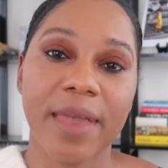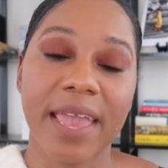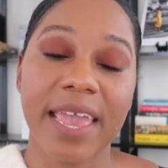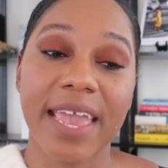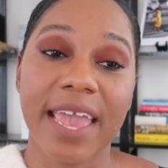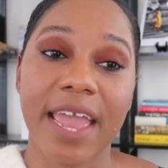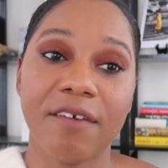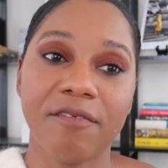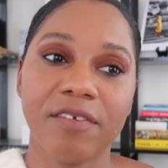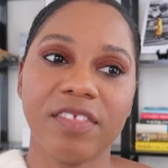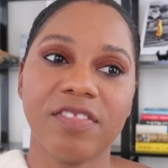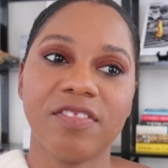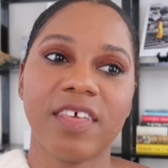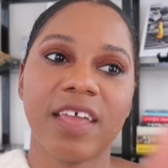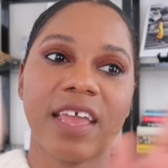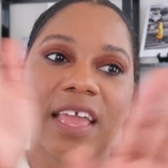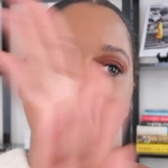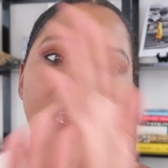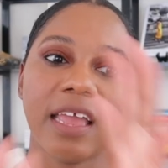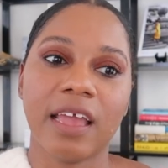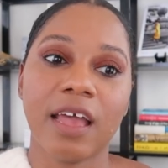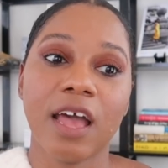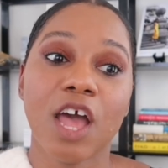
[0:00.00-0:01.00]
make
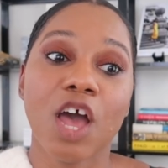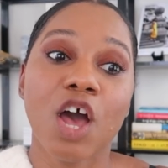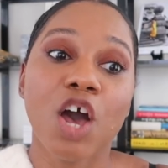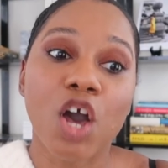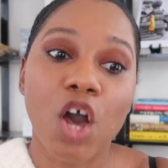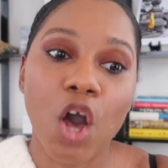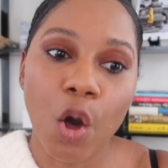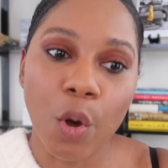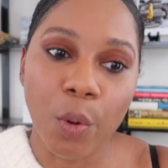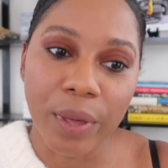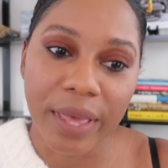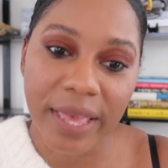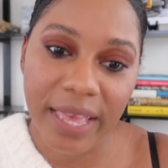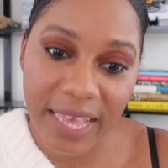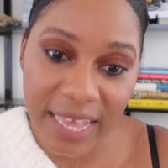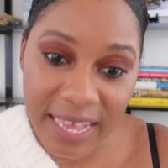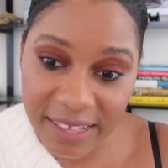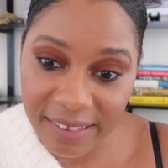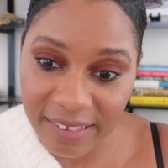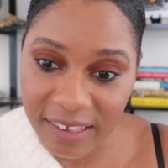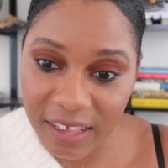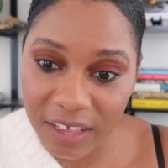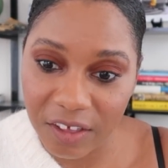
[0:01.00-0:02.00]
everything
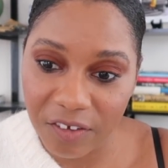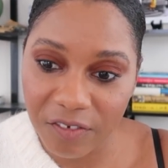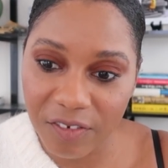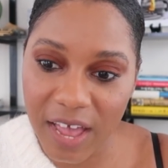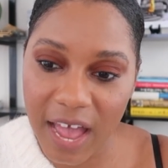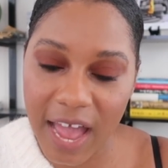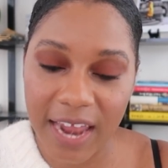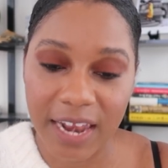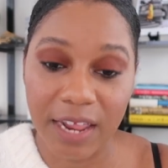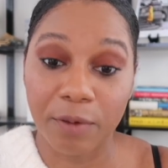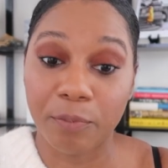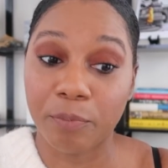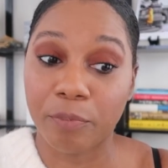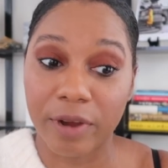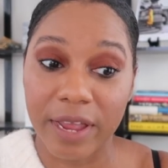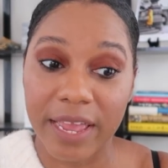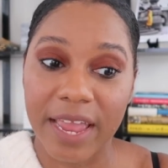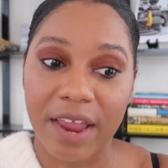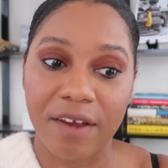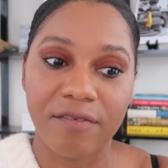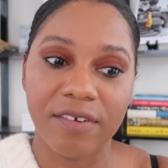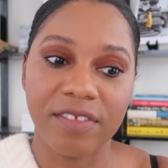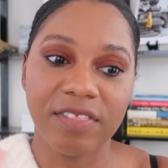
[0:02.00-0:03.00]
cohesive, kind of
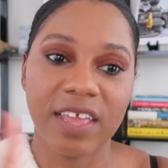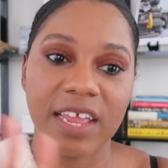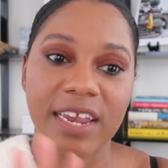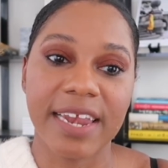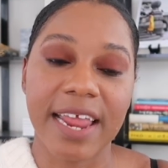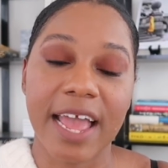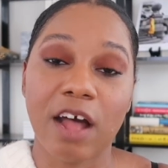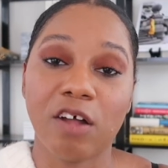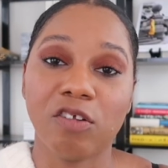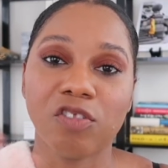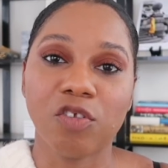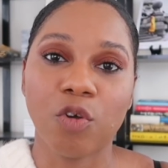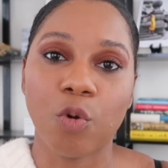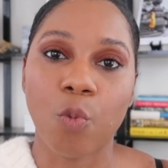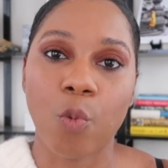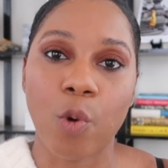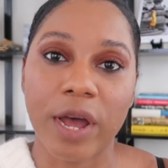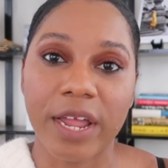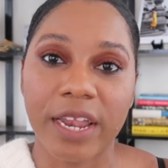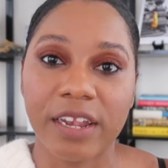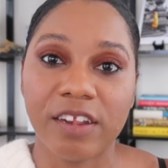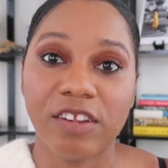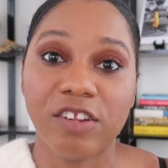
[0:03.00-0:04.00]
bring everything down to
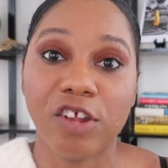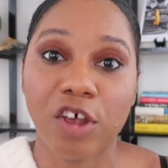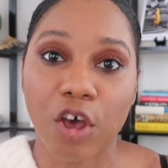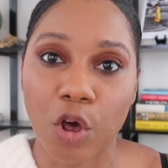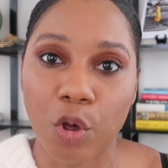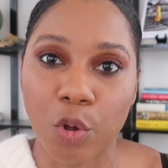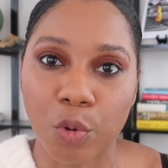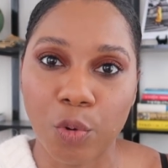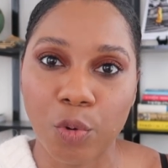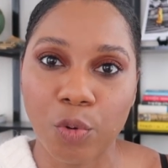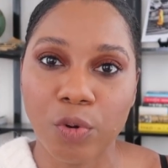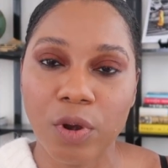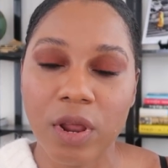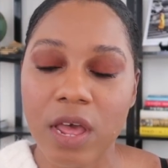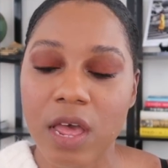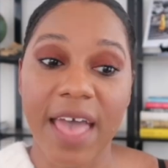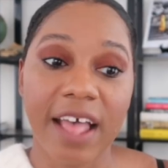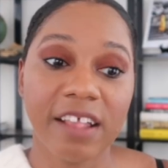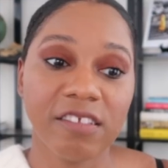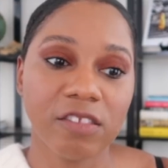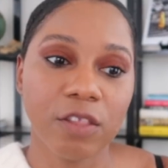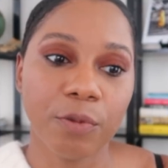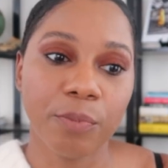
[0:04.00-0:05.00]
one tone,
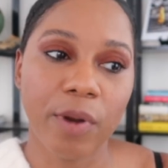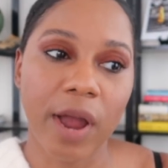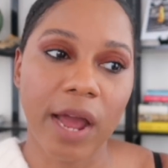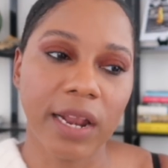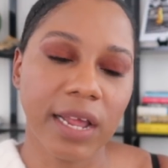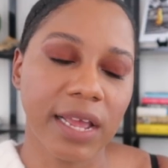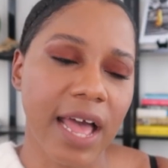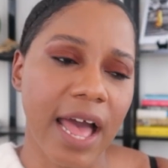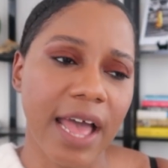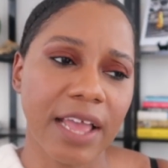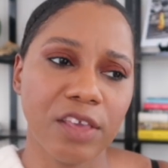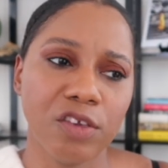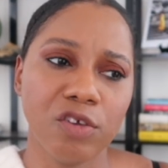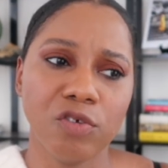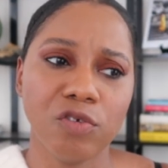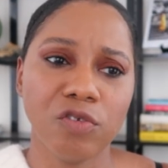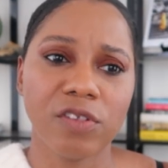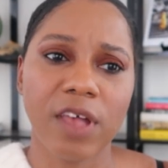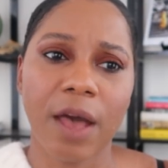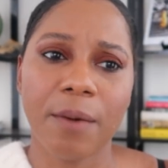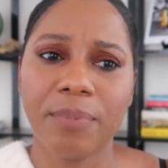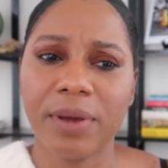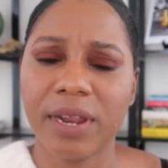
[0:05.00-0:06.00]
that's the product I
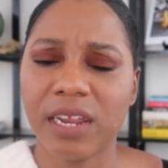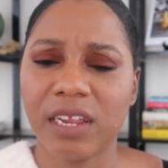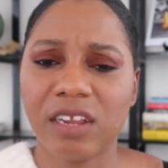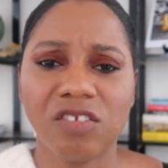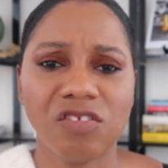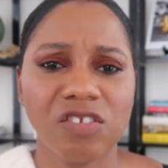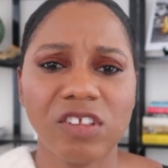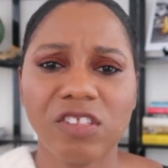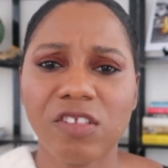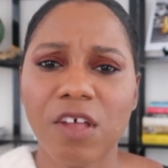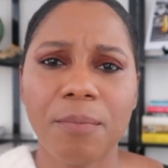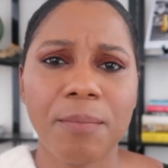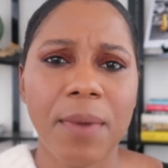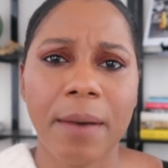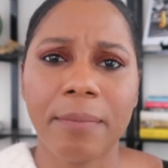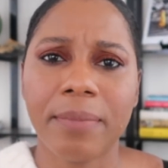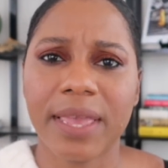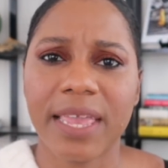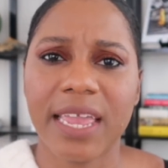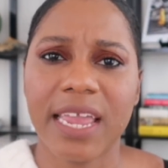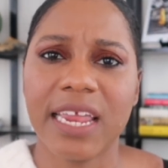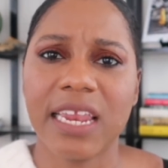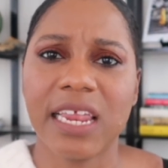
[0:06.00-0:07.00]
use. I put it just on my
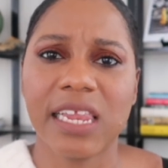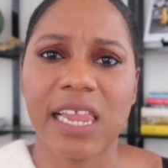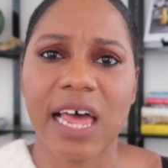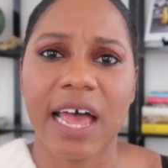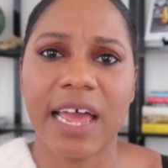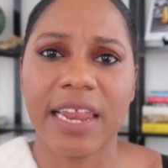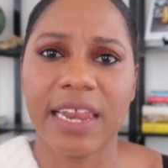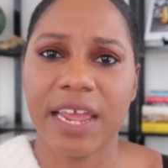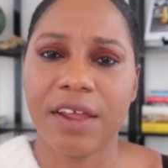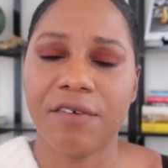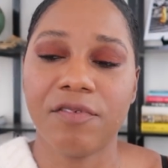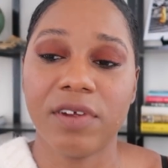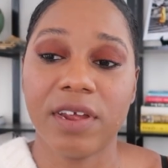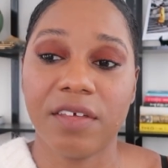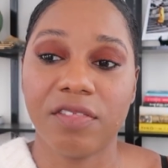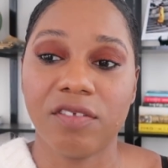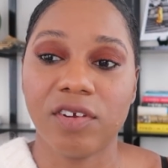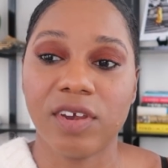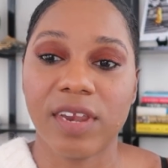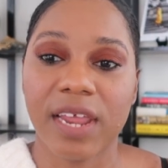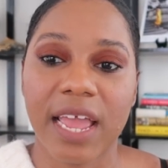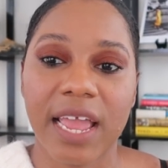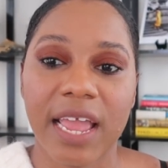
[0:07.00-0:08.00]
bikini line every
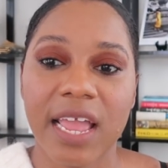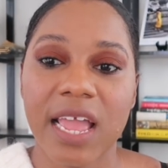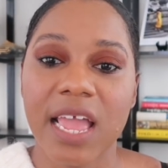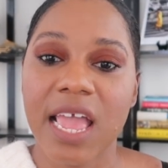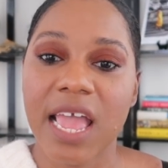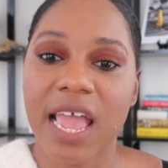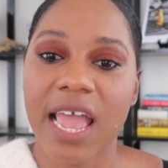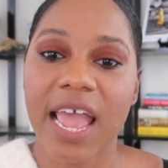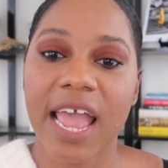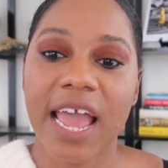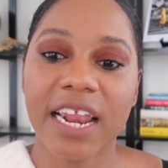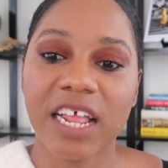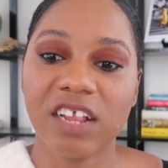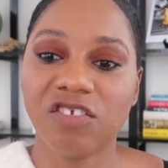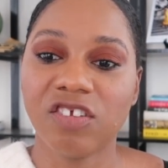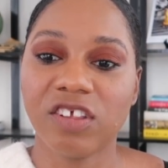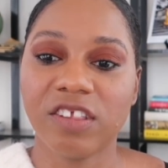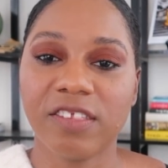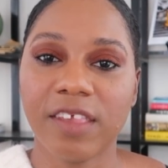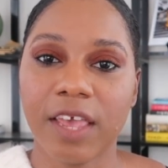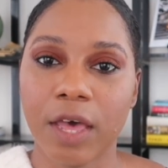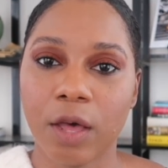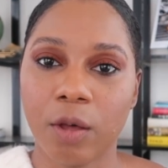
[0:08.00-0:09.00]
other day and it
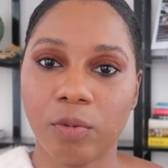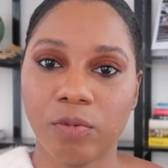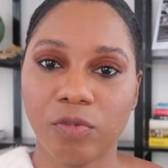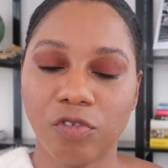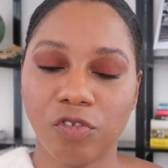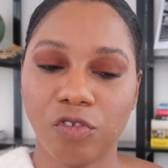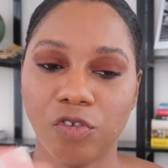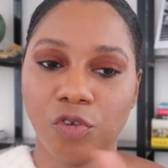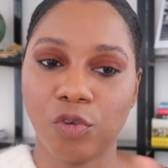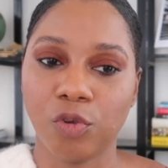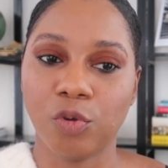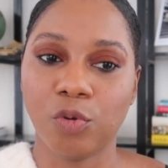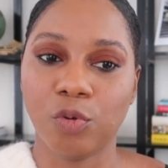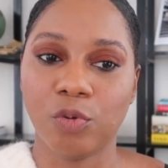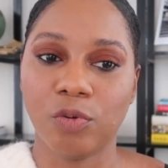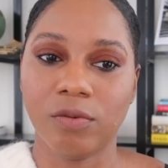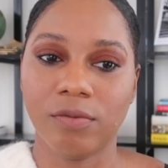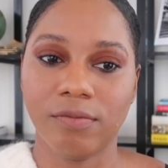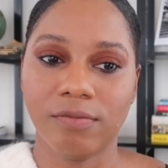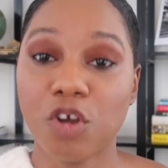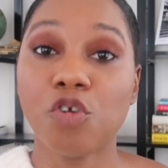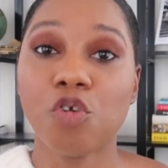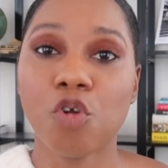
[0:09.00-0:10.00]
just helps to
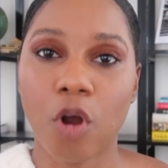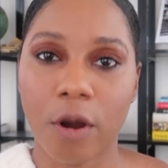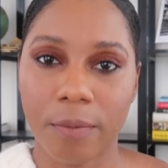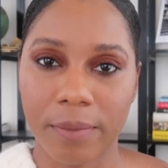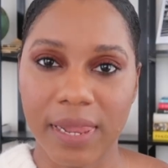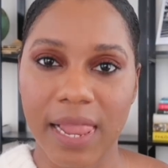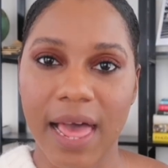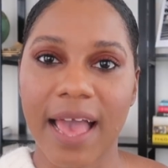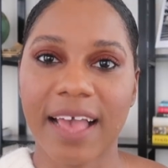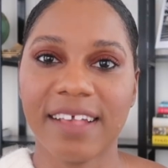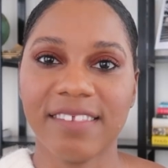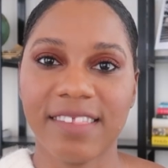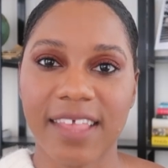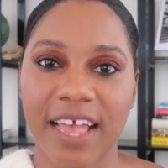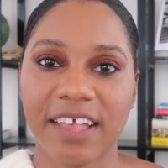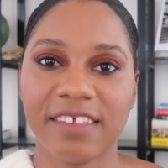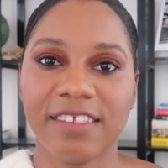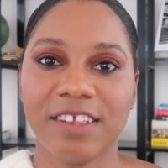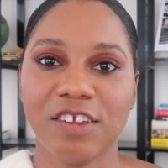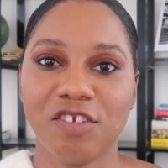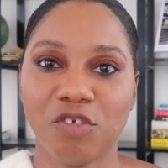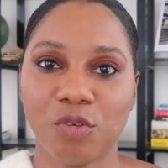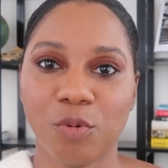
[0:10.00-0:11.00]
normalize
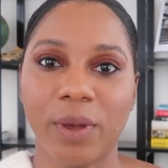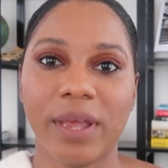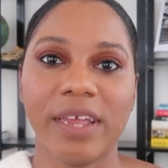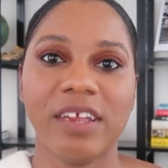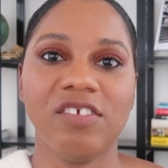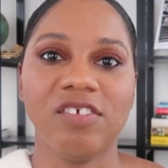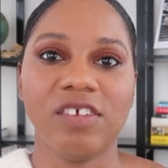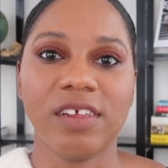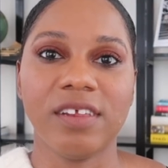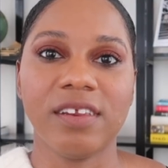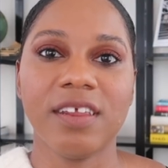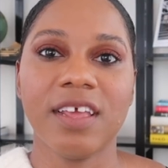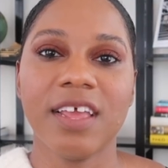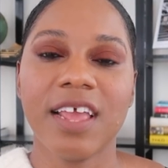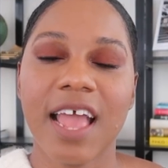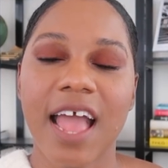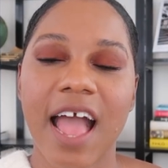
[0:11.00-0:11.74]
that situation.